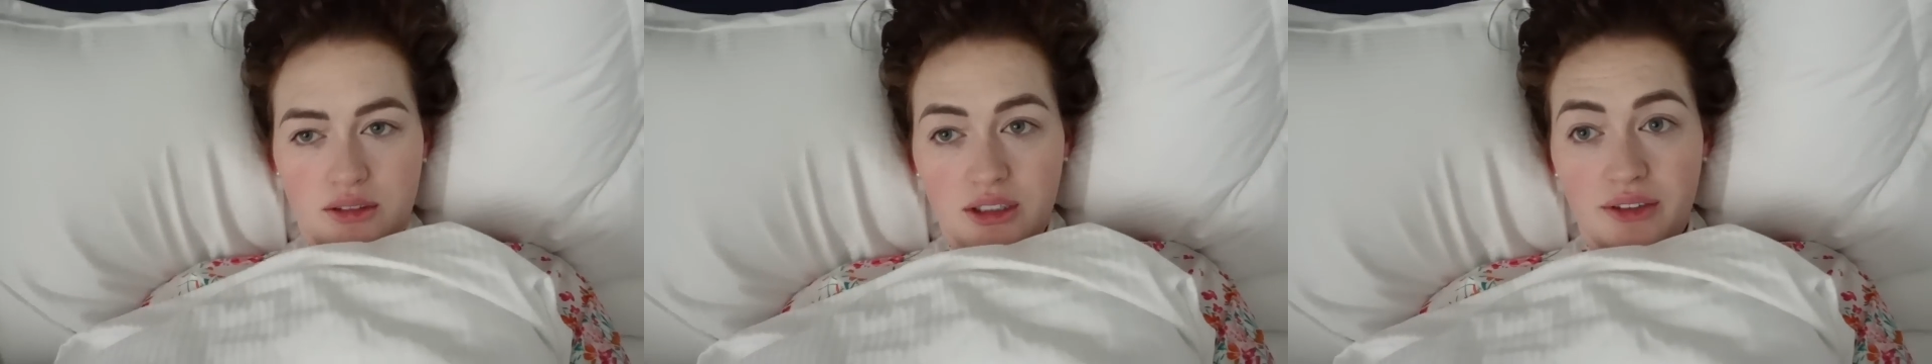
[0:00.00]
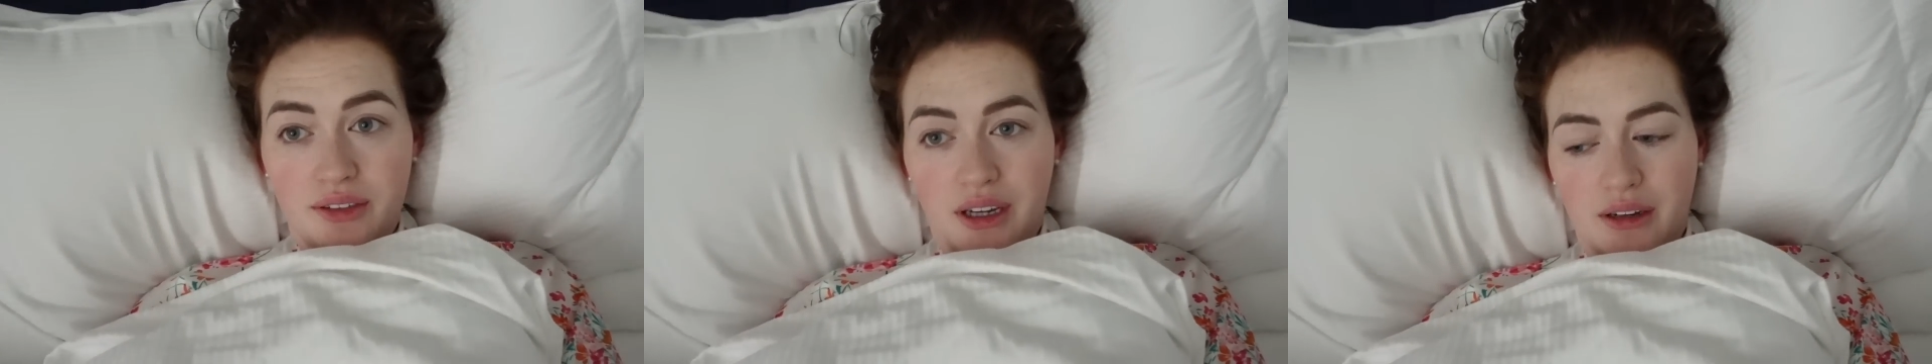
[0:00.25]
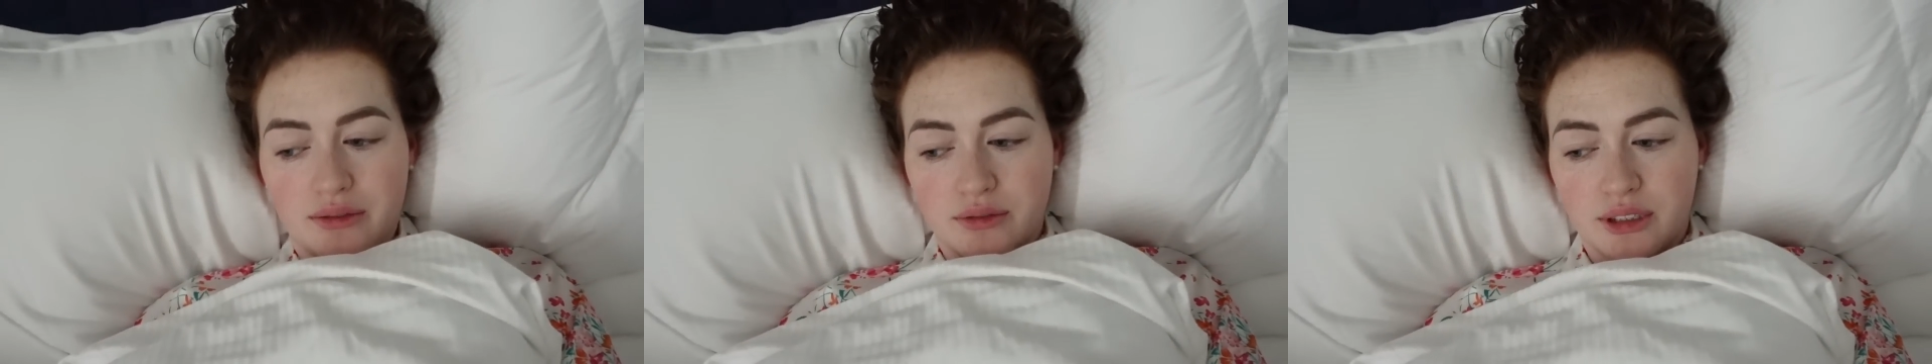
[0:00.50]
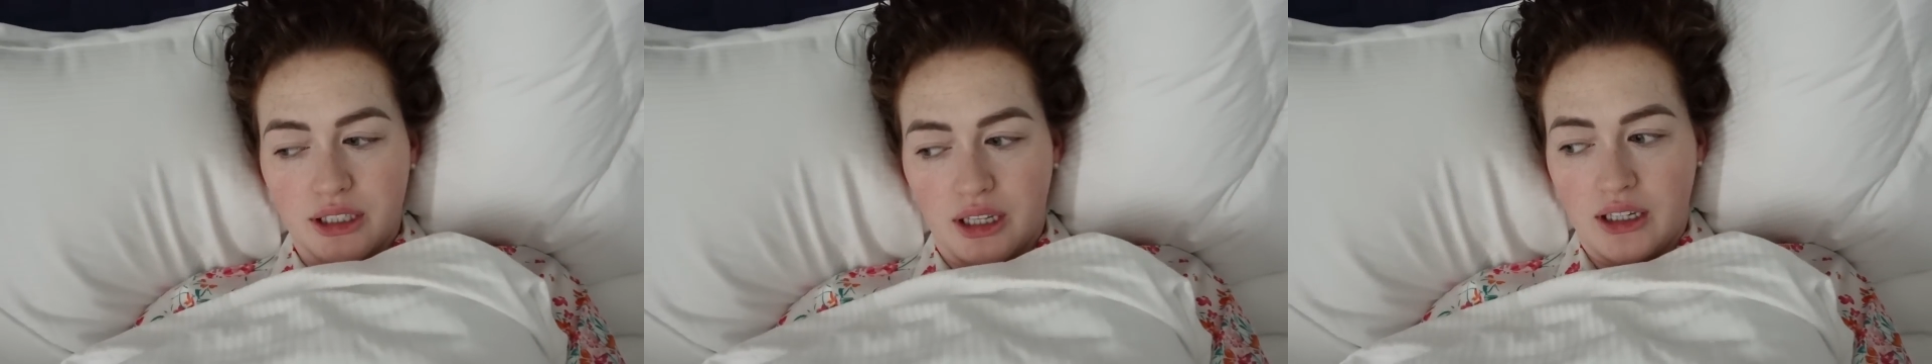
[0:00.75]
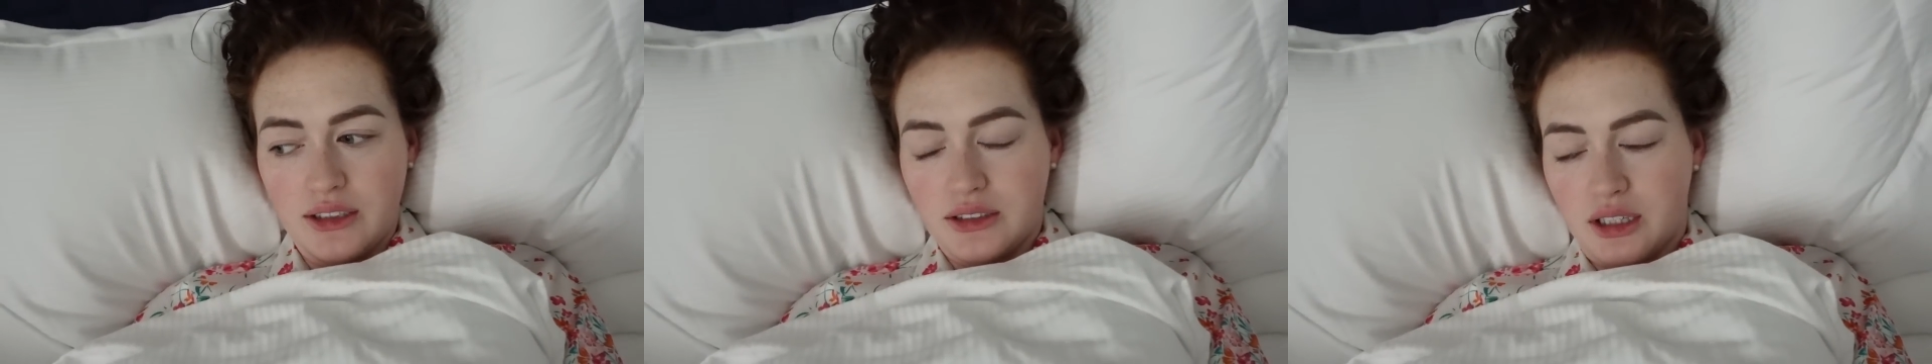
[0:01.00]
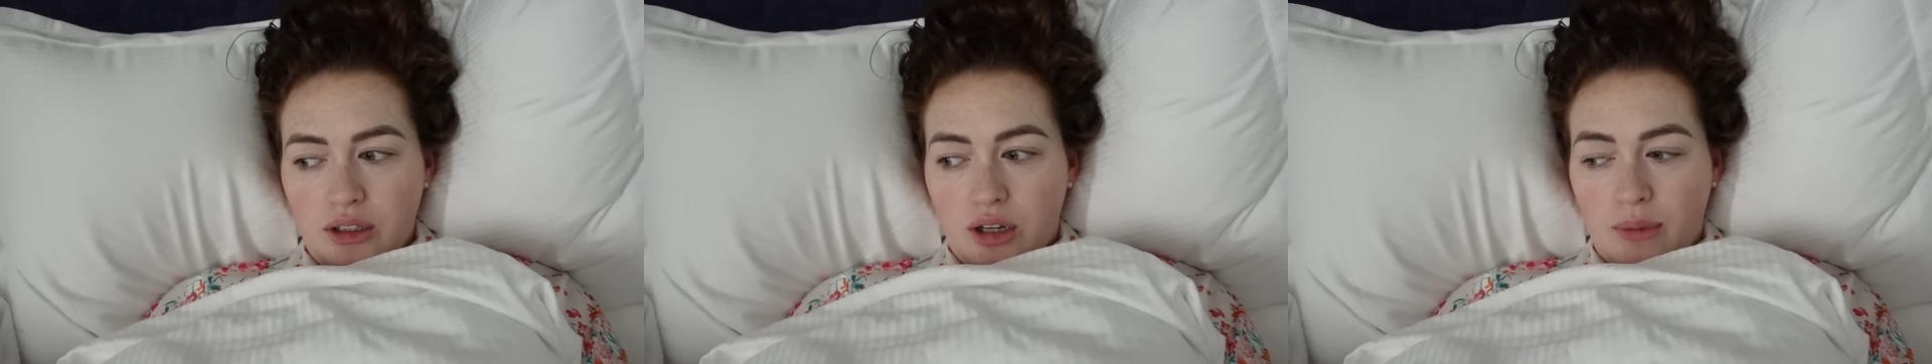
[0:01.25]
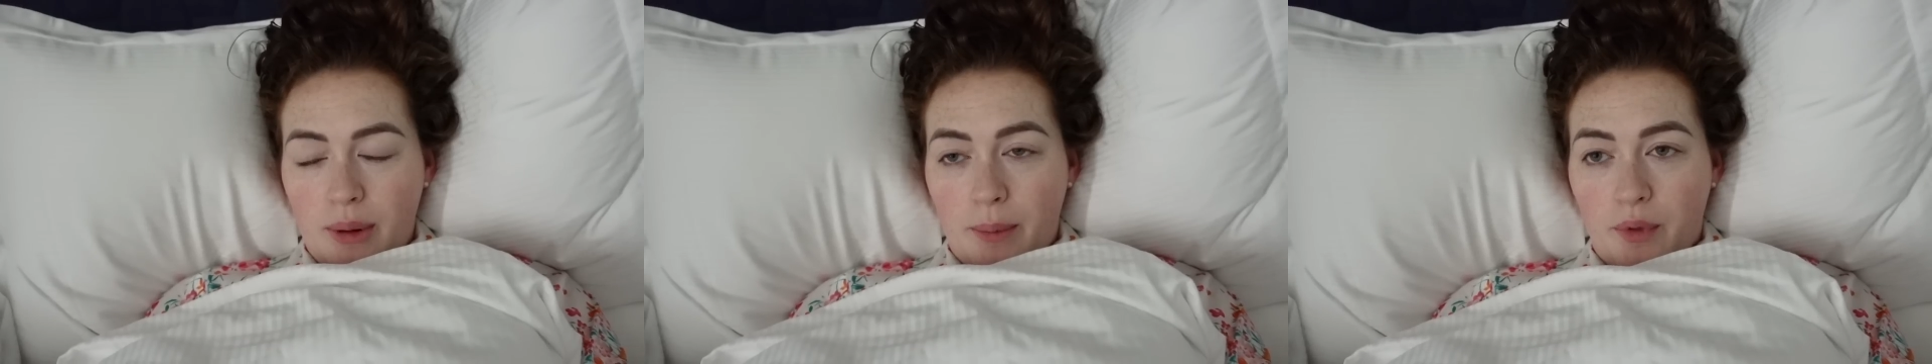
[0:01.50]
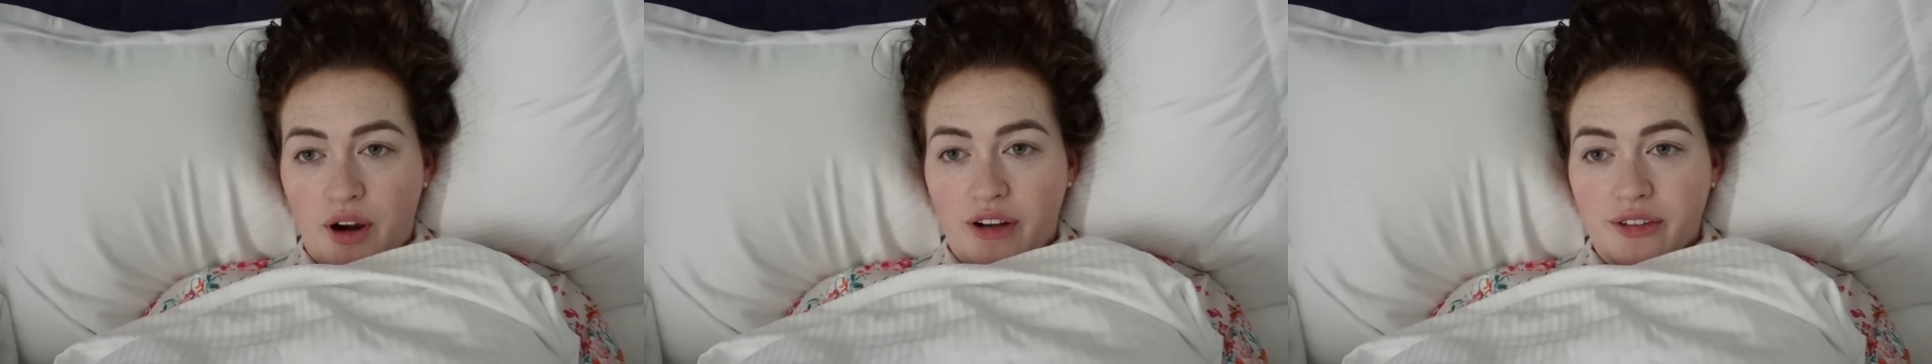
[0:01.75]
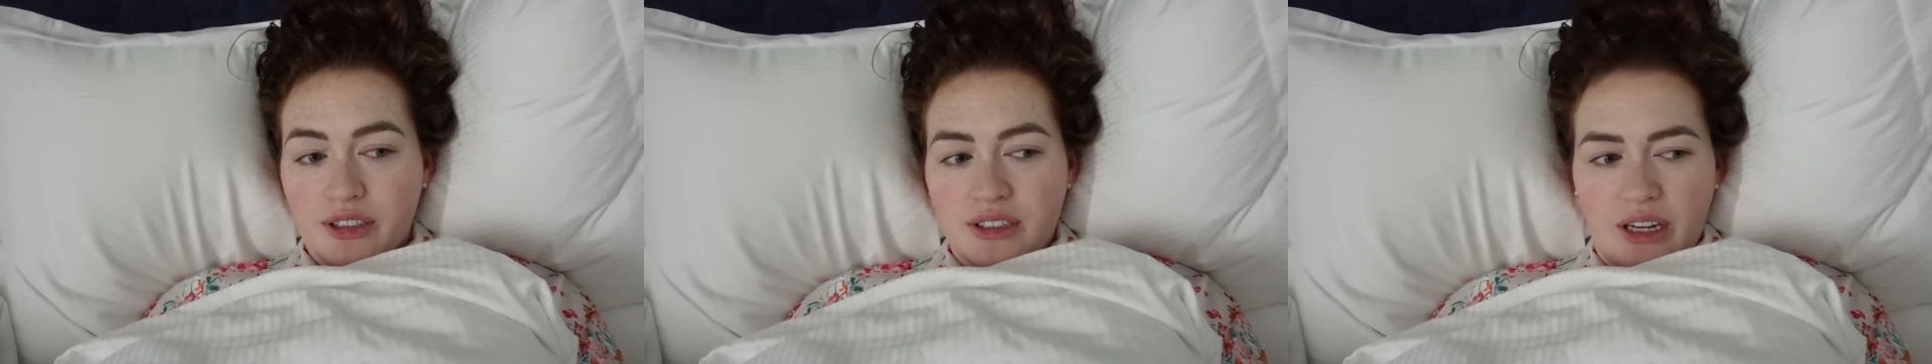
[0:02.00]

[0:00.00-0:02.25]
if you haven't realised. Got my breakfast.